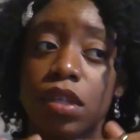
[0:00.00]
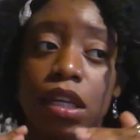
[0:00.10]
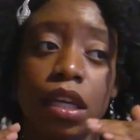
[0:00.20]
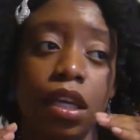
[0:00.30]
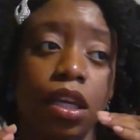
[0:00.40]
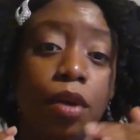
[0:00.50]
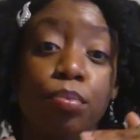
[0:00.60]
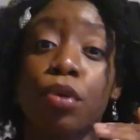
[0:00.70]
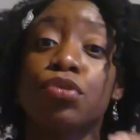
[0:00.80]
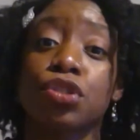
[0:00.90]
he
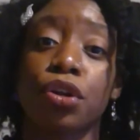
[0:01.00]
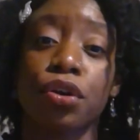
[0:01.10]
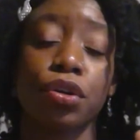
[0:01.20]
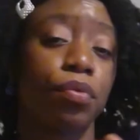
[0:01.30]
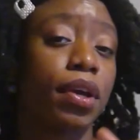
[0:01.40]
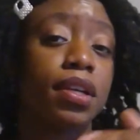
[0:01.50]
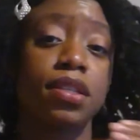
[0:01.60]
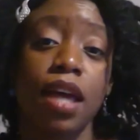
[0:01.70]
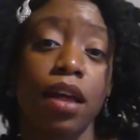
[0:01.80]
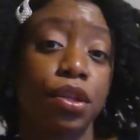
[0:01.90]
approached her knowing
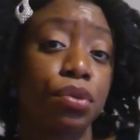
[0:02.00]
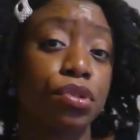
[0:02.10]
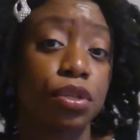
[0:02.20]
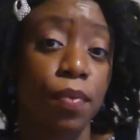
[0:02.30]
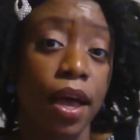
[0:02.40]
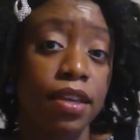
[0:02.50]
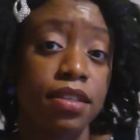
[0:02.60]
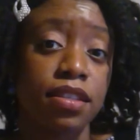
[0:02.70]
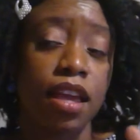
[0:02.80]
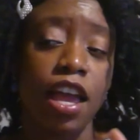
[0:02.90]
exactly who she
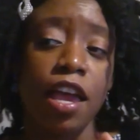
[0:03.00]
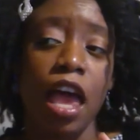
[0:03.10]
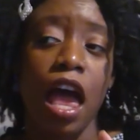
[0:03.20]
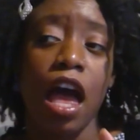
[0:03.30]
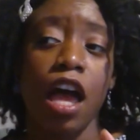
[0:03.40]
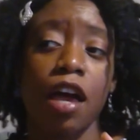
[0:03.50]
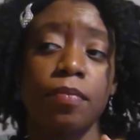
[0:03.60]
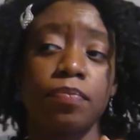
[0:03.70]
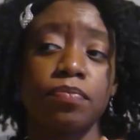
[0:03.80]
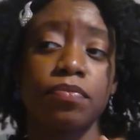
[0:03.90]
was,
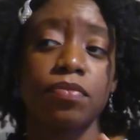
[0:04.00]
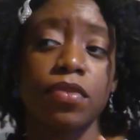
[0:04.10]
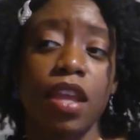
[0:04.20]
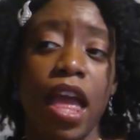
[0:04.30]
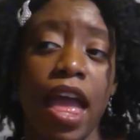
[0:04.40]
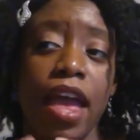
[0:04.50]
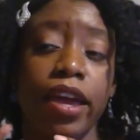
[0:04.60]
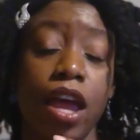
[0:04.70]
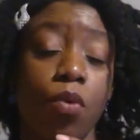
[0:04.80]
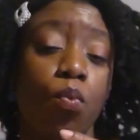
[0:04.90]

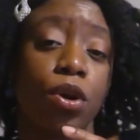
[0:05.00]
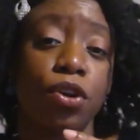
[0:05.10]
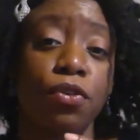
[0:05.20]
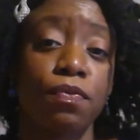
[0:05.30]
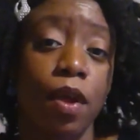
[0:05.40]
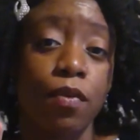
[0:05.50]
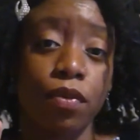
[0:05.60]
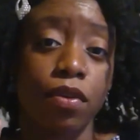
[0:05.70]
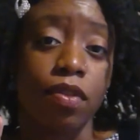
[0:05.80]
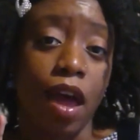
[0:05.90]
and won her
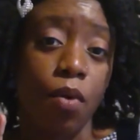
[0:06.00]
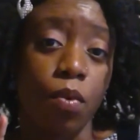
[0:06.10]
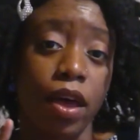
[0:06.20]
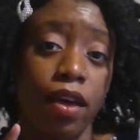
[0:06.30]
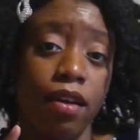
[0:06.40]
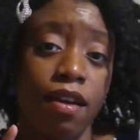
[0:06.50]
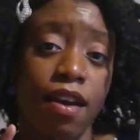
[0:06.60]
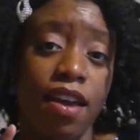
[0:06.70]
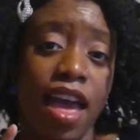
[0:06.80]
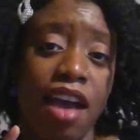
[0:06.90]
favor in that way,
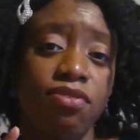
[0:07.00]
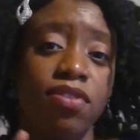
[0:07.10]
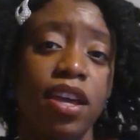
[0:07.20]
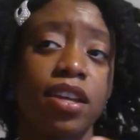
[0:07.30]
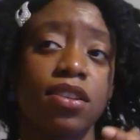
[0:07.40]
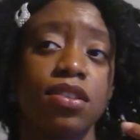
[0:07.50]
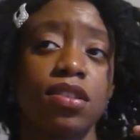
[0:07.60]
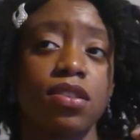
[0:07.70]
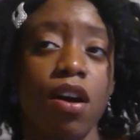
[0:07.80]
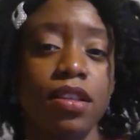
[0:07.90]
and then
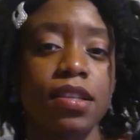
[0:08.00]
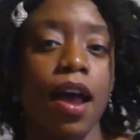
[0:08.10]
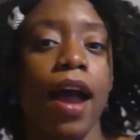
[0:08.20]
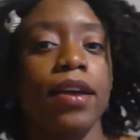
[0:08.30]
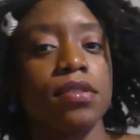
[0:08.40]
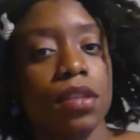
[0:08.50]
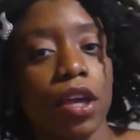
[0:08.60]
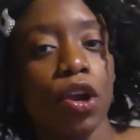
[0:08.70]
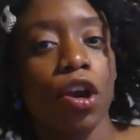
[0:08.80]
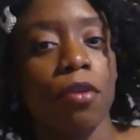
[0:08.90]
sought to
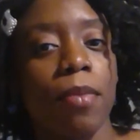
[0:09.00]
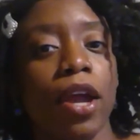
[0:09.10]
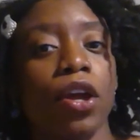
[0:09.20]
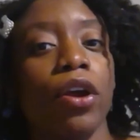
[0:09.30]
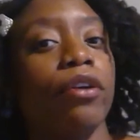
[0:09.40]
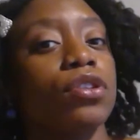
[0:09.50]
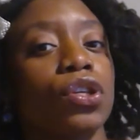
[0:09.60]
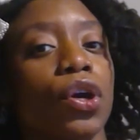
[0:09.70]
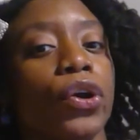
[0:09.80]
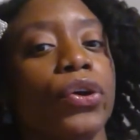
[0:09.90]
isolate her by
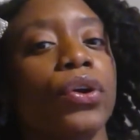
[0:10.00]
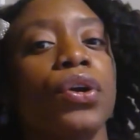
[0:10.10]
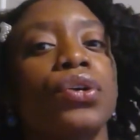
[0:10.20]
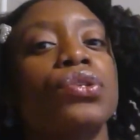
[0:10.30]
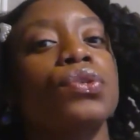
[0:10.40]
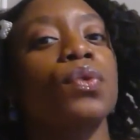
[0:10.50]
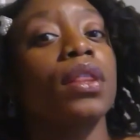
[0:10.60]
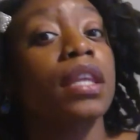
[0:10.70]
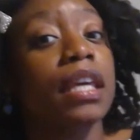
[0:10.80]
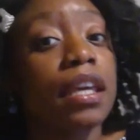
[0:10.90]
encouraging her to
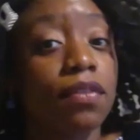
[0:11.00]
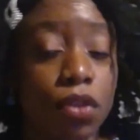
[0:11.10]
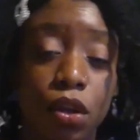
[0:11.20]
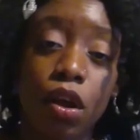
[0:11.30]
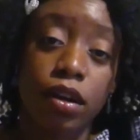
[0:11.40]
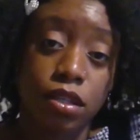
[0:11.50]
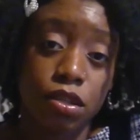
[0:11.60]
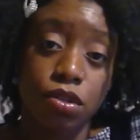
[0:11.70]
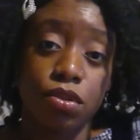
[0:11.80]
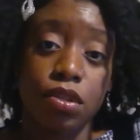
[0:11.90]
leave the Clark
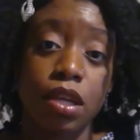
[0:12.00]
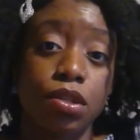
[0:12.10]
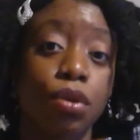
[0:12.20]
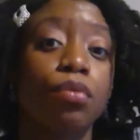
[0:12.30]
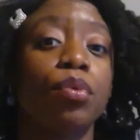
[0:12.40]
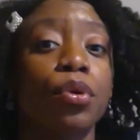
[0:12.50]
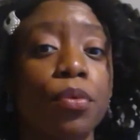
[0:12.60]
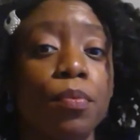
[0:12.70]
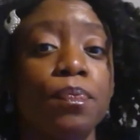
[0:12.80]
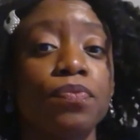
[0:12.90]
sisters as a group